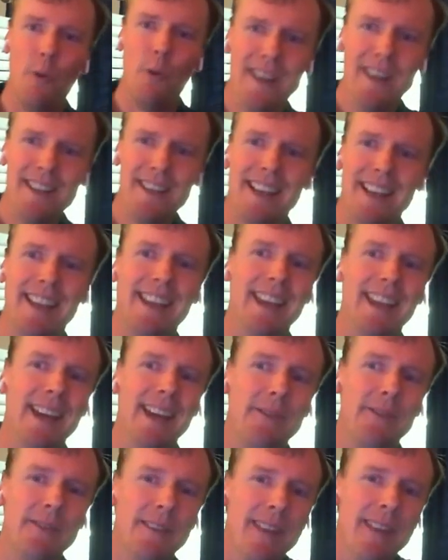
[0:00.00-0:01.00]
what is the
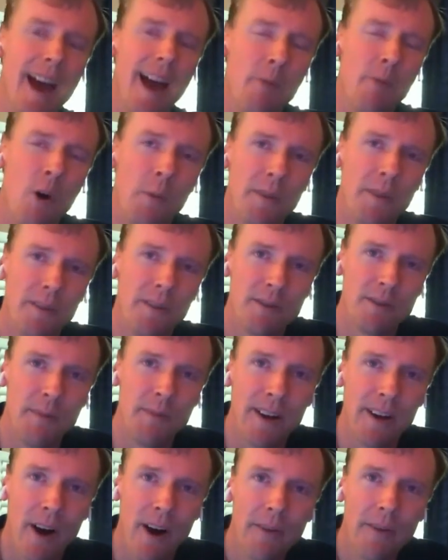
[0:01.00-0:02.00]
gift in that moment that
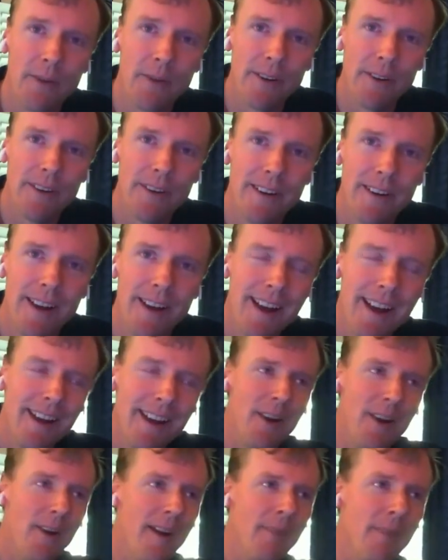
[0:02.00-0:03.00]
is being offered?
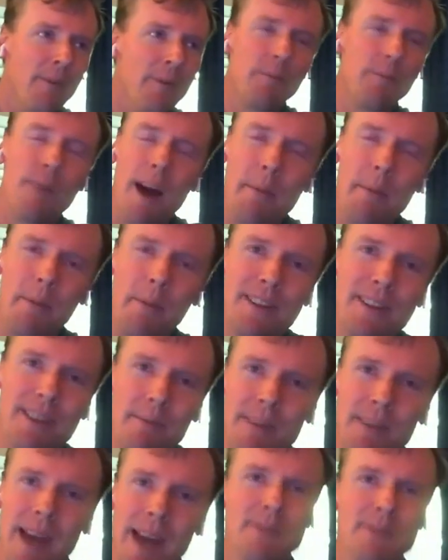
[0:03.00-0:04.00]
And we probably